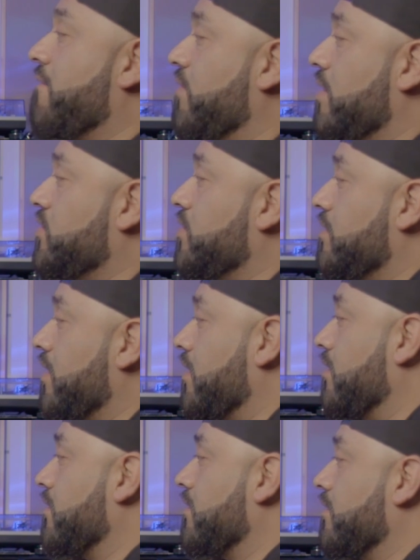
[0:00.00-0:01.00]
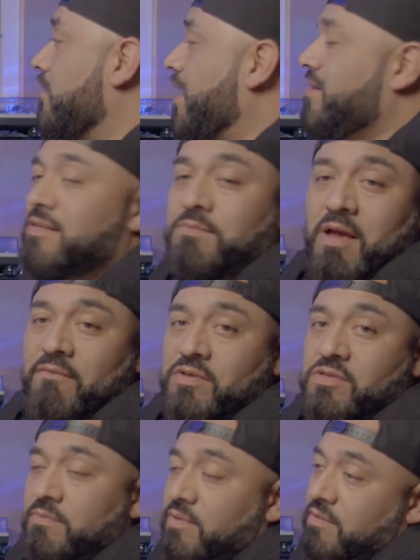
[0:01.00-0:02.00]
my vision, and not just my
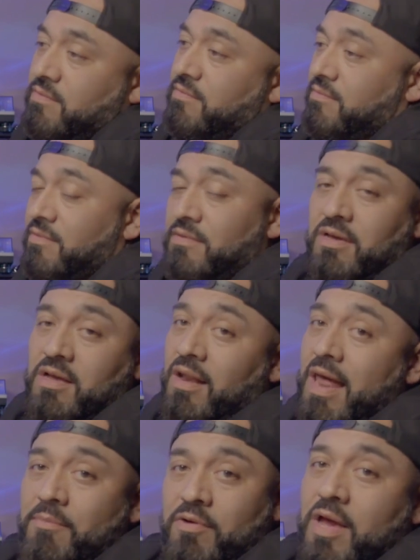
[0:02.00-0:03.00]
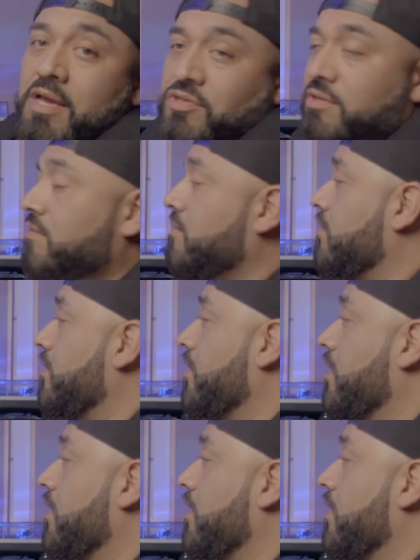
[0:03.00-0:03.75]
vision, but the collaboration,